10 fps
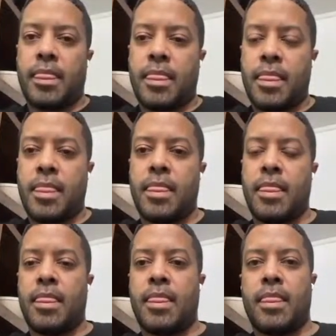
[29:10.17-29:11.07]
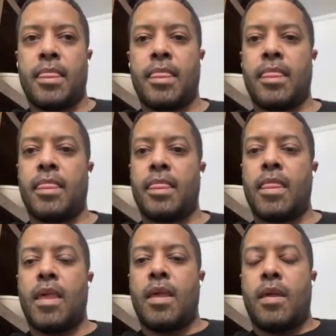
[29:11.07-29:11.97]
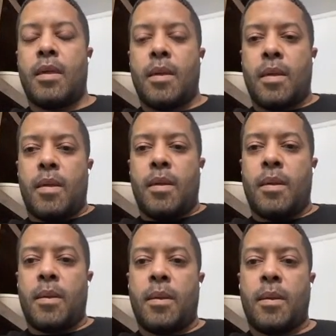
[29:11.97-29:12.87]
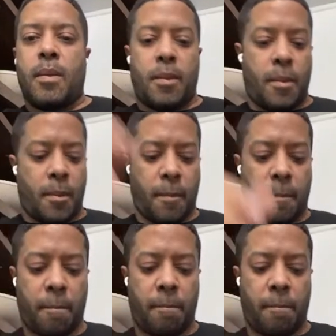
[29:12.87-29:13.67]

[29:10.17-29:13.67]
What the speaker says: (silent)